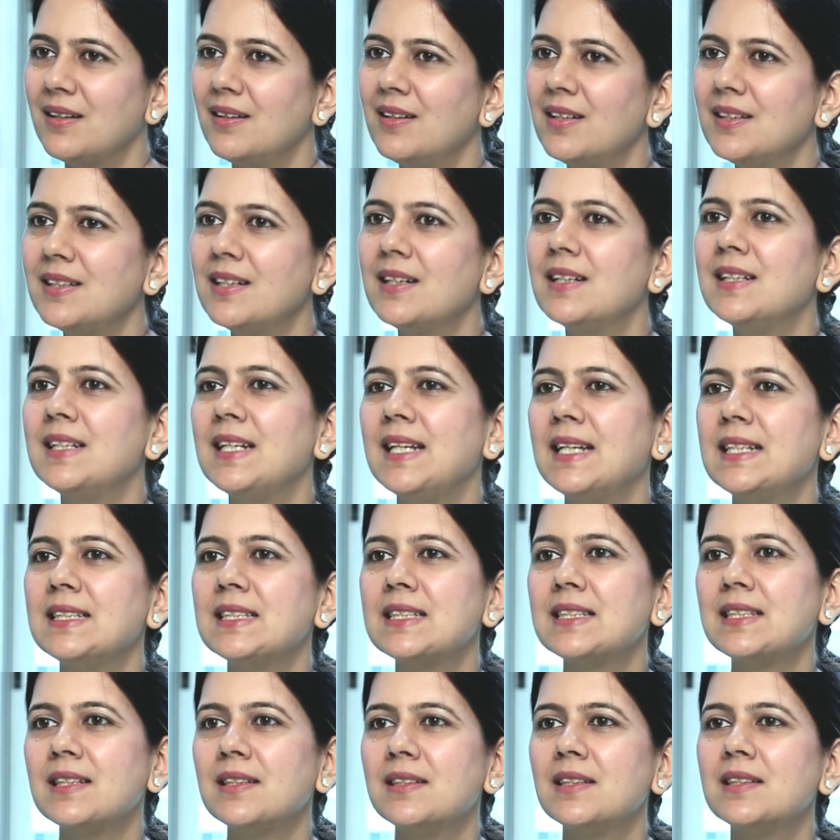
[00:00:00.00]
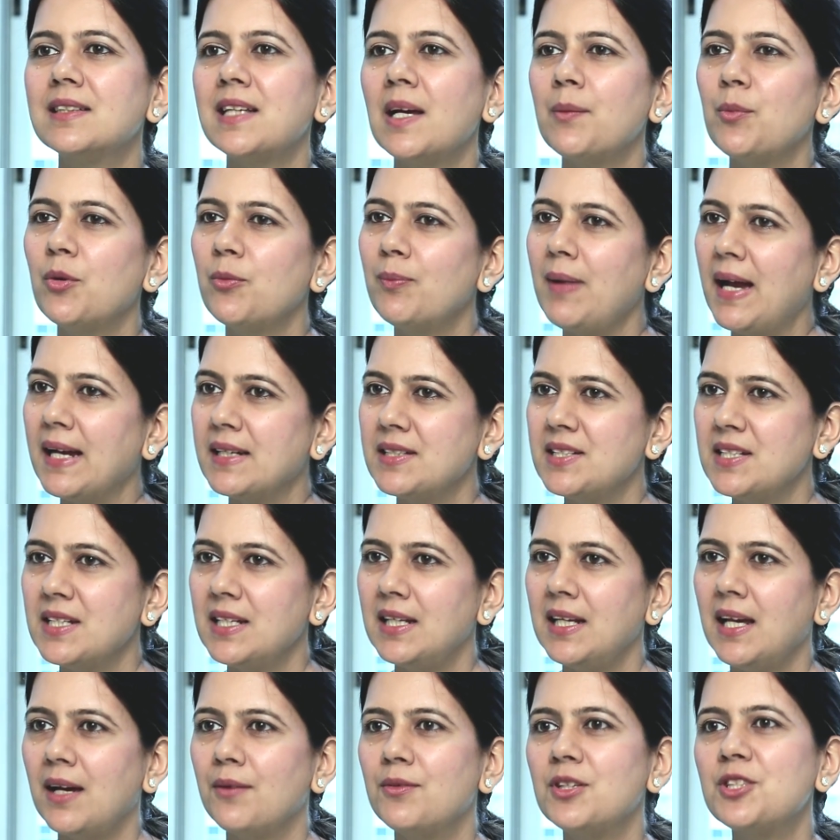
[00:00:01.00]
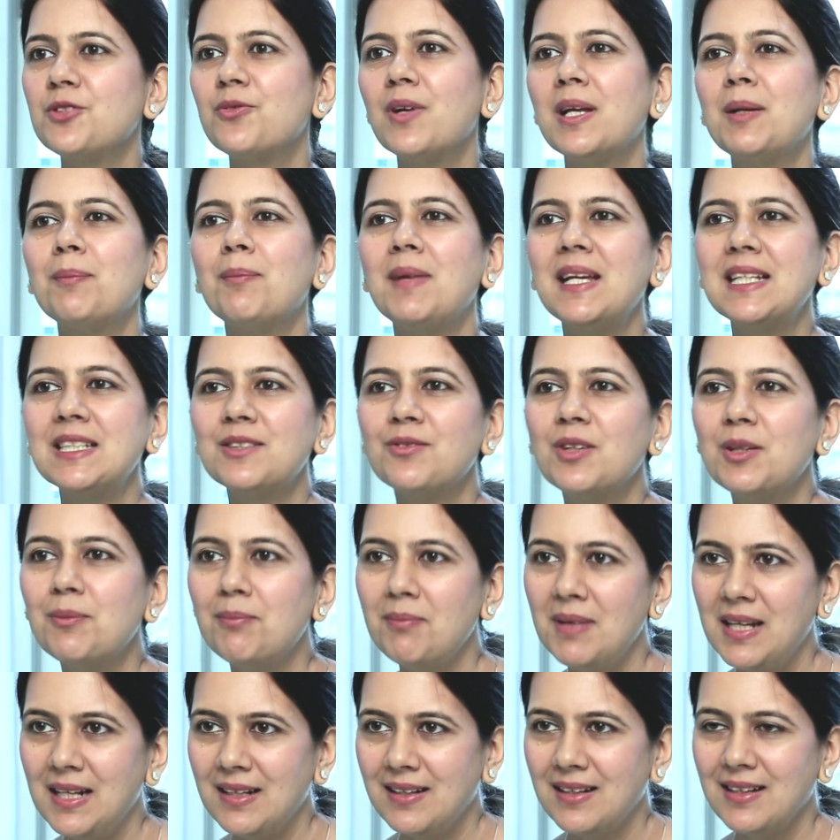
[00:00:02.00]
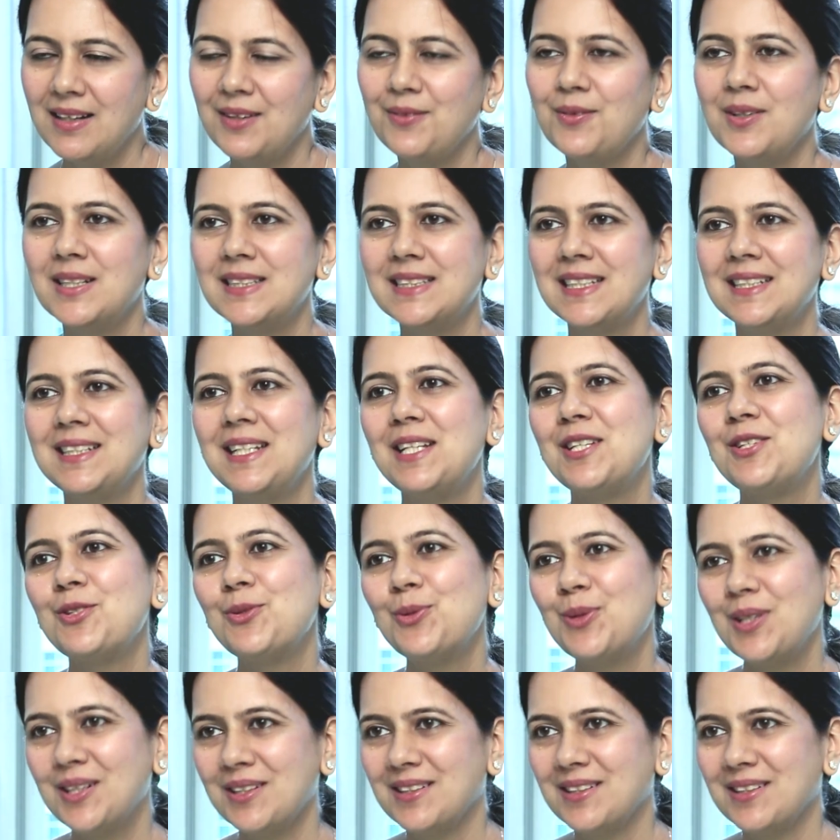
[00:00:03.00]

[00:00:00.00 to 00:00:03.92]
Curd contains a certain type of bacteria which when mixed with milk converts it into